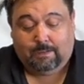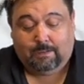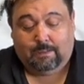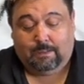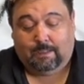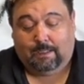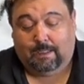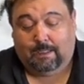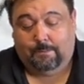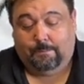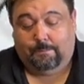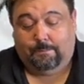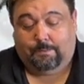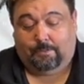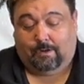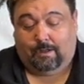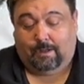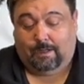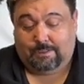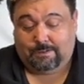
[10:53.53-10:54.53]

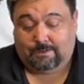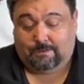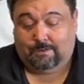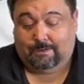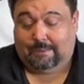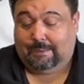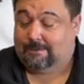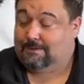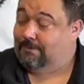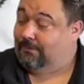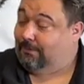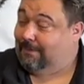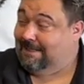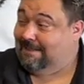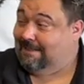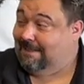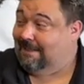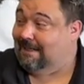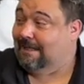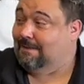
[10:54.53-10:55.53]
Barajas got 3
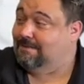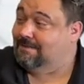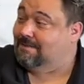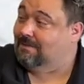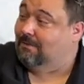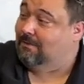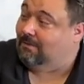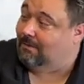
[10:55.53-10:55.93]
times,